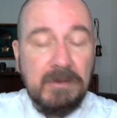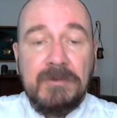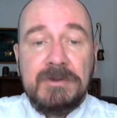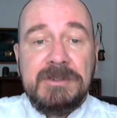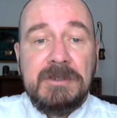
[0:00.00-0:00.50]

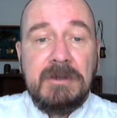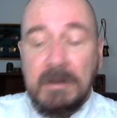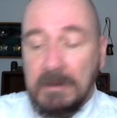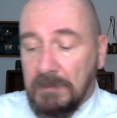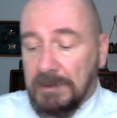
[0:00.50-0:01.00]
First thing you're
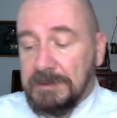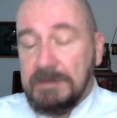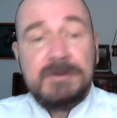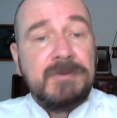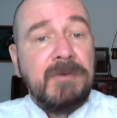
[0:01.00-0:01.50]
going to want to
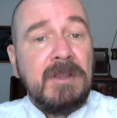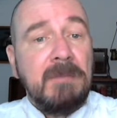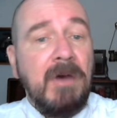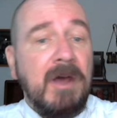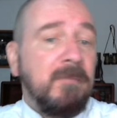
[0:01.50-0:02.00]
do is find the
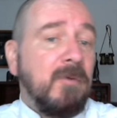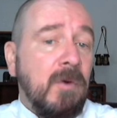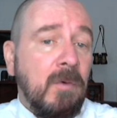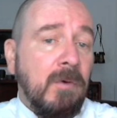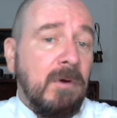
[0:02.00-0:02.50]
bottom
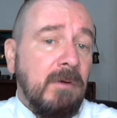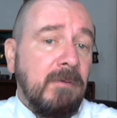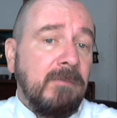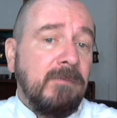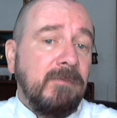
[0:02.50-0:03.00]
corner
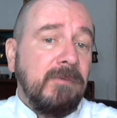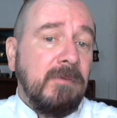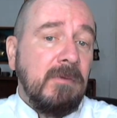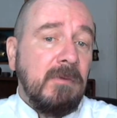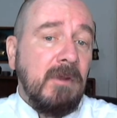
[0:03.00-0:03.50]

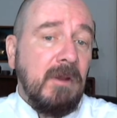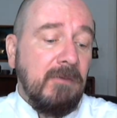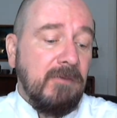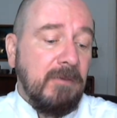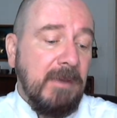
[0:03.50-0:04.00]

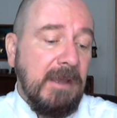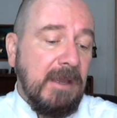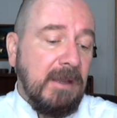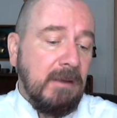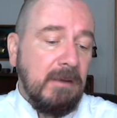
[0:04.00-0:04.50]
of the
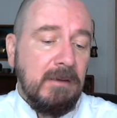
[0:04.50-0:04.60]
bag,